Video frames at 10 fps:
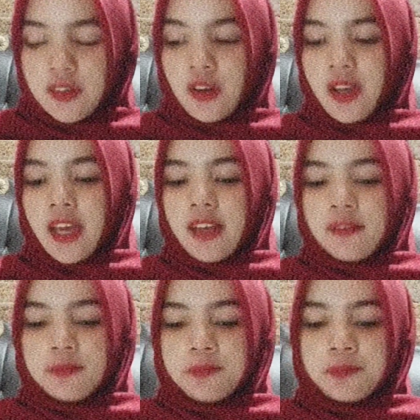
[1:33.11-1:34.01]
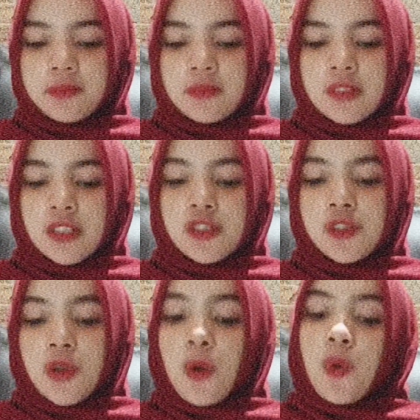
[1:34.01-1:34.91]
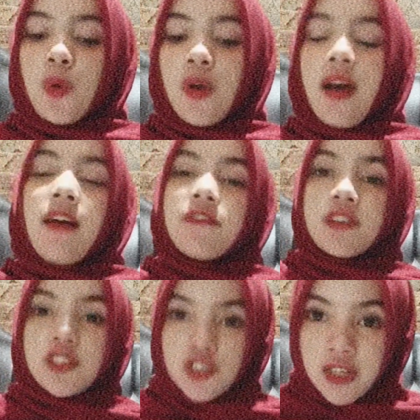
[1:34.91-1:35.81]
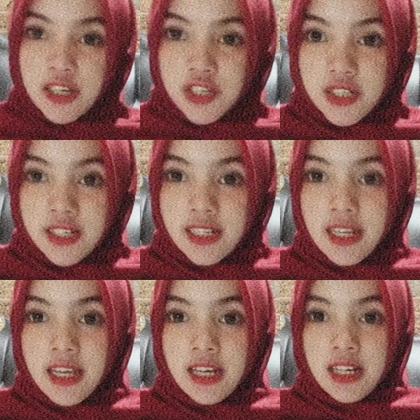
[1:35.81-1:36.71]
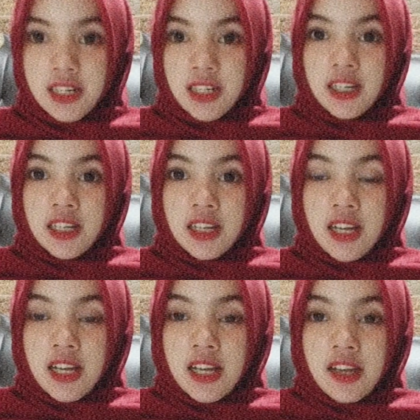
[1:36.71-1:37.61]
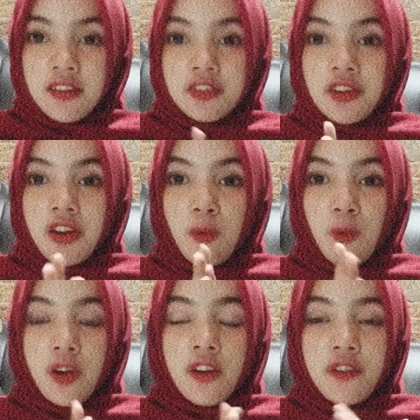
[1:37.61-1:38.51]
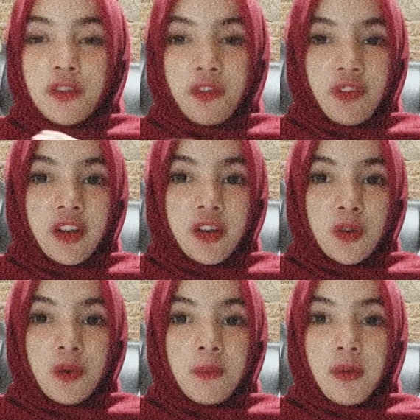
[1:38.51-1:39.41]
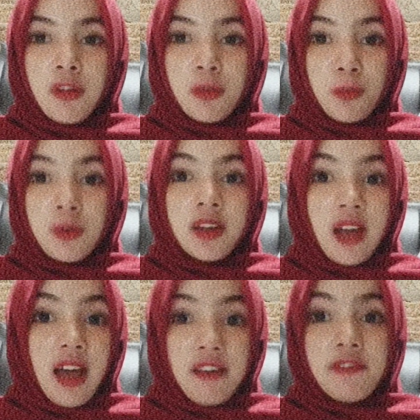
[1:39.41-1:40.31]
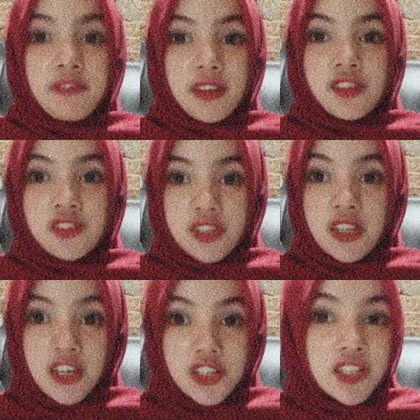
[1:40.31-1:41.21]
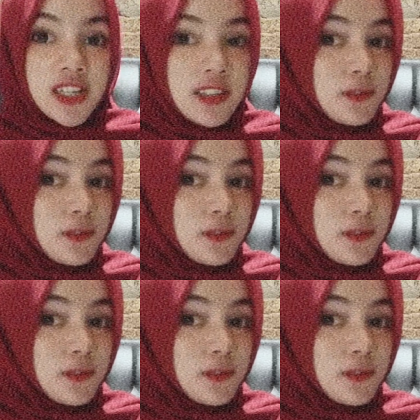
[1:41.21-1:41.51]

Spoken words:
Okay, so affixation, is there one of you already know about what affixation?